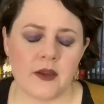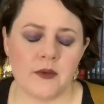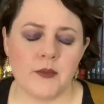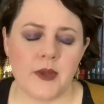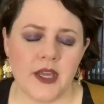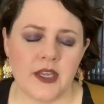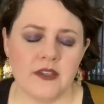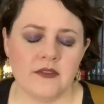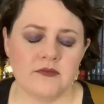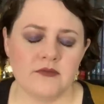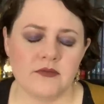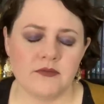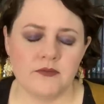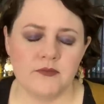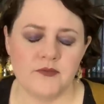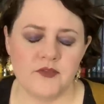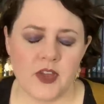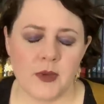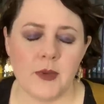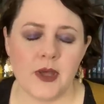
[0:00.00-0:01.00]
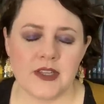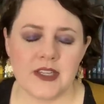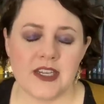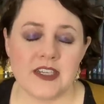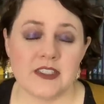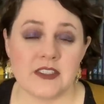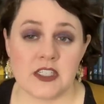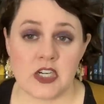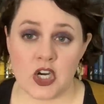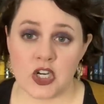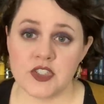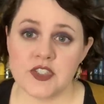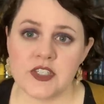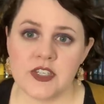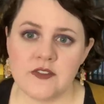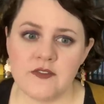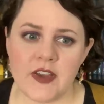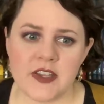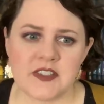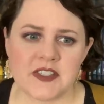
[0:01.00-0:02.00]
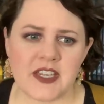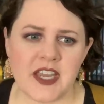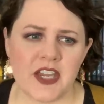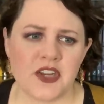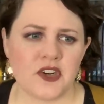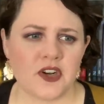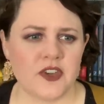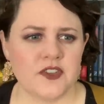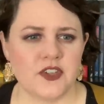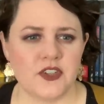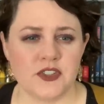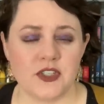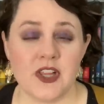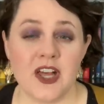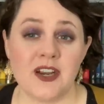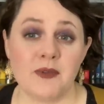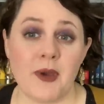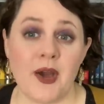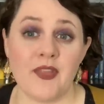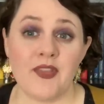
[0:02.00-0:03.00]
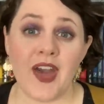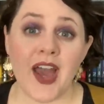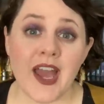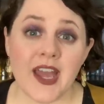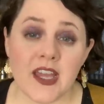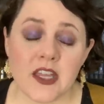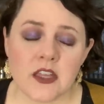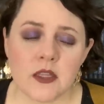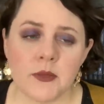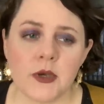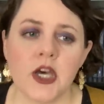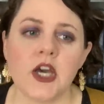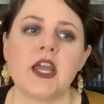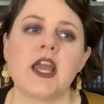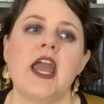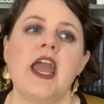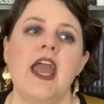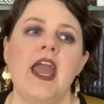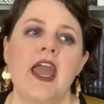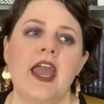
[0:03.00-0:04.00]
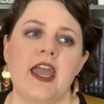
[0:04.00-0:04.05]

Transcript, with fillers: main female lead is an arson investigator and there's a lot about that in the book.